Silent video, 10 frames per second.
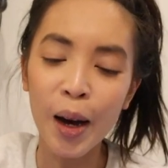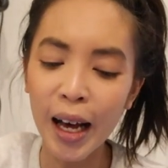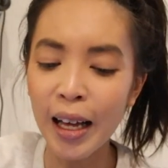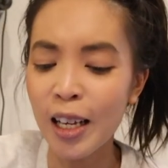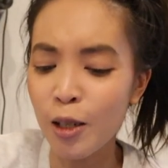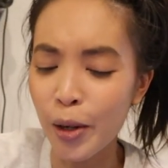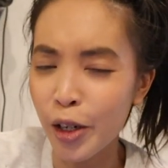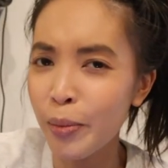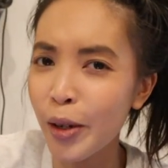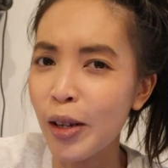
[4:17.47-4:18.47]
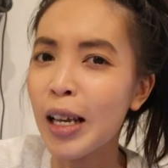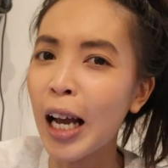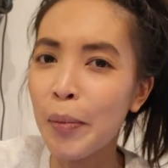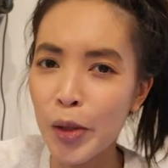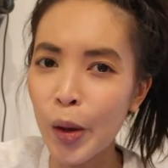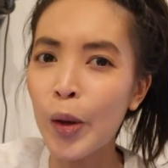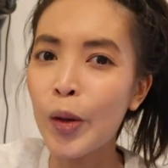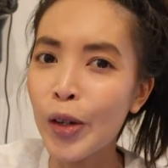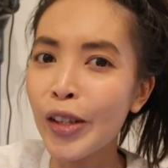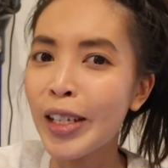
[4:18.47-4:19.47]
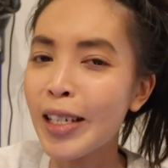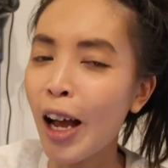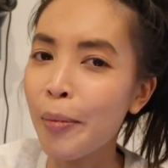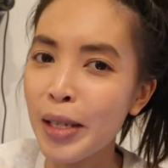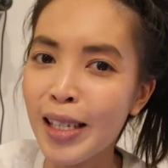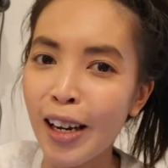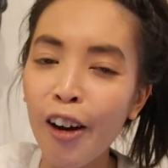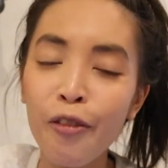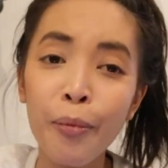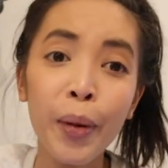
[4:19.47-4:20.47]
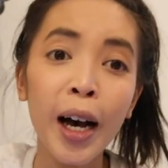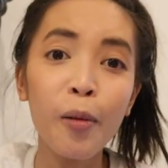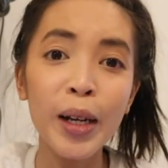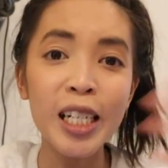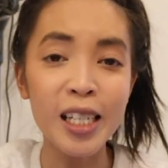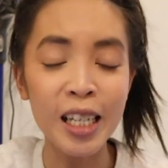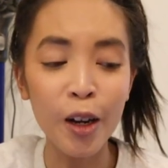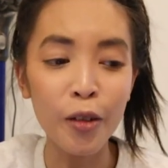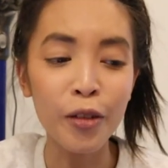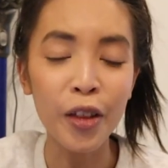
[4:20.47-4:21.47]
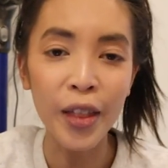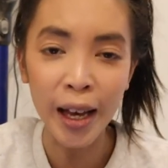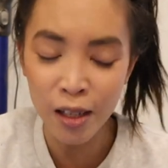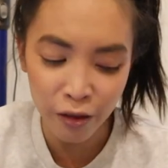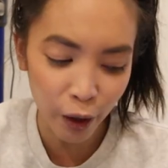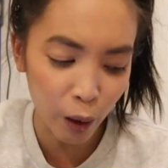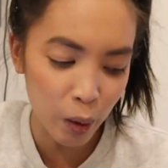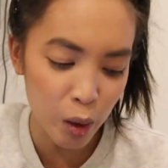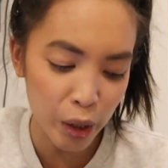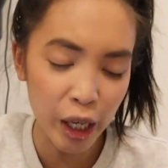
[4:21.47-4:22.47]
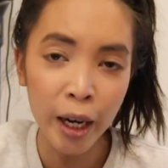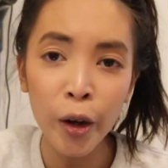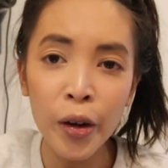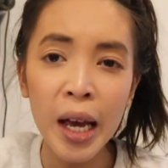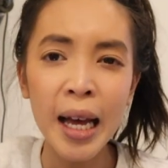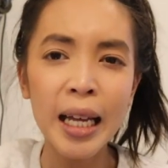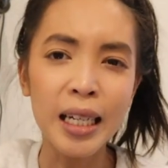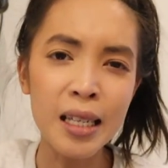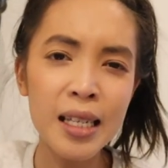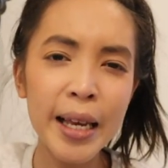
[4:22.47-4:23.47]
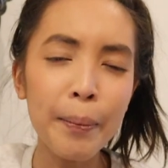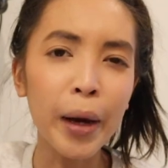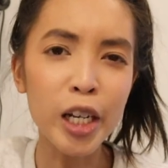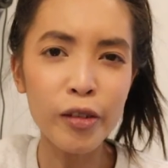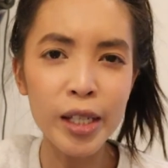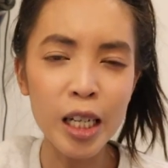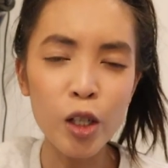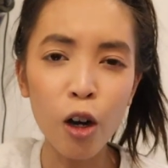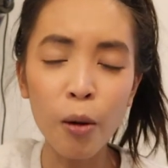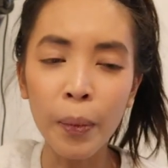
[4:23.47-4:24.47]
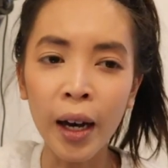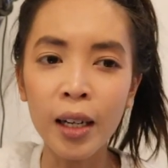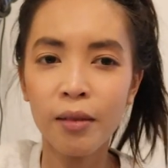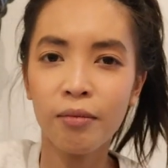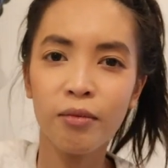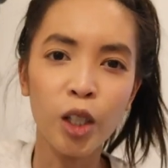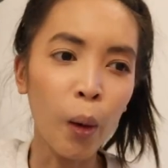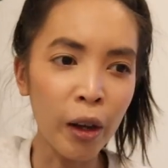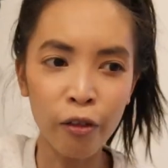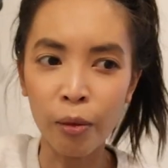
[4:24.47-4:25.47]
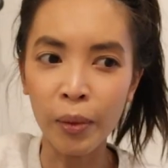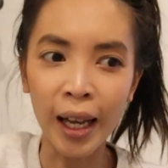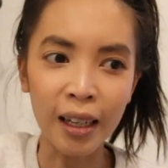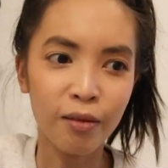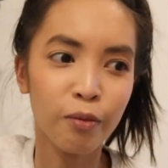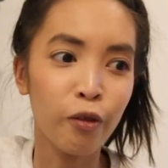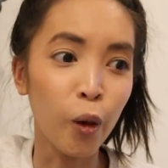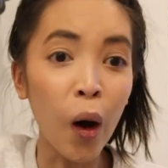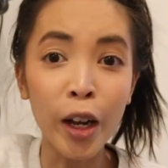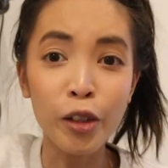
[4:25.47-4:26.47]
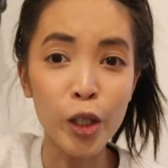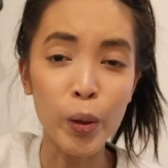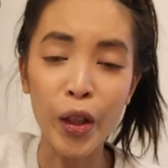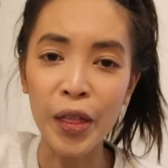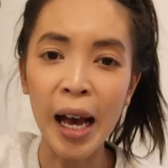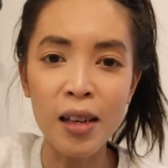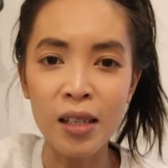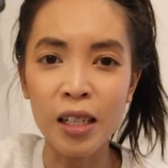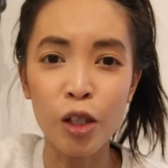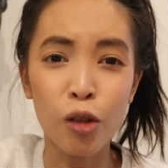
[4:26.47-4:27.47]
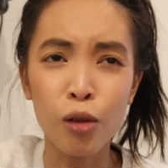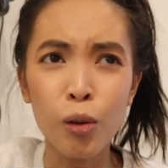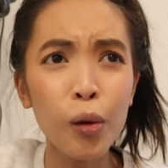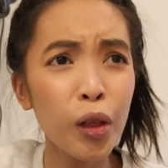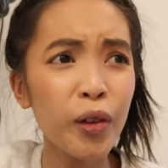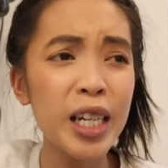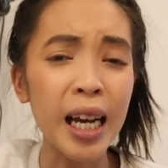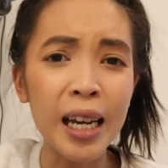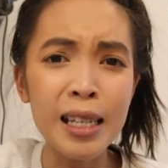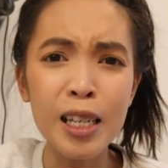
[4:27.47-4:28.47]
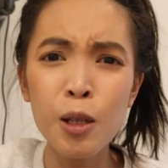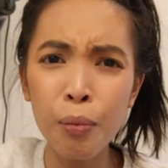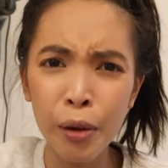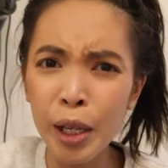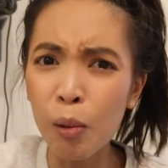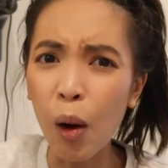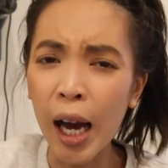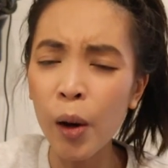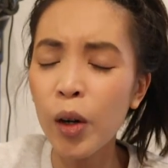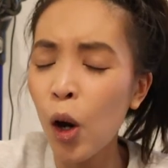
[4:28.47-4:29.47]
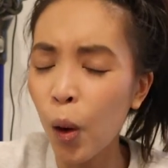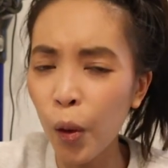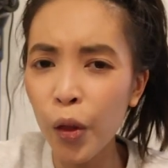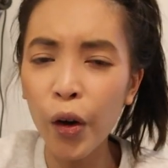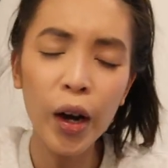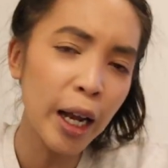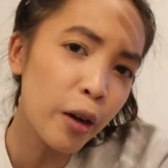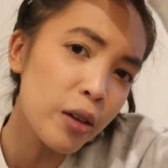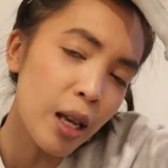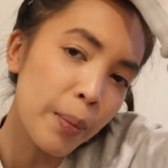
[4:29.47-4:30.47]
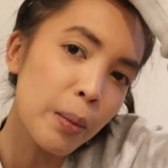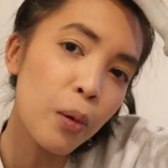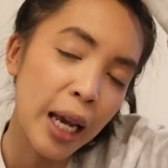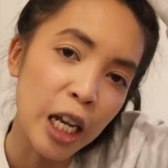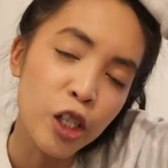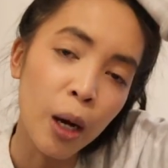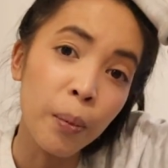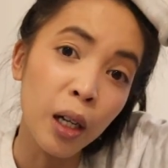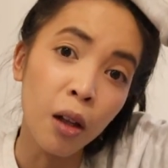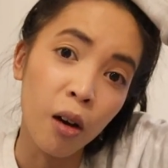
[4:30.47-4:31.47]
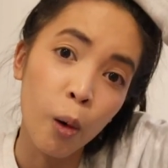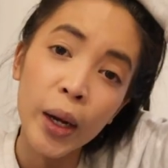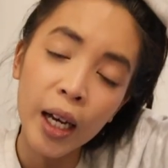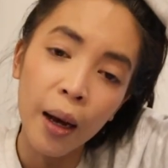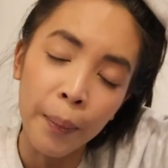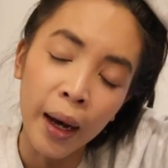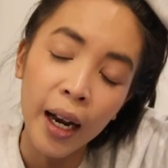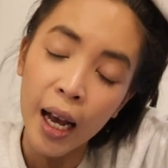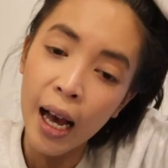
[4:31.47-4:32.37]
uh, especially because like I'm so new to this type of stuff, but we just hit over a thousand followers, which I know doesn't seem much for TikTok, but going from like 400 to 1,000 in two or three days is pretty wild. Although I know some people can jump a lot quicker, but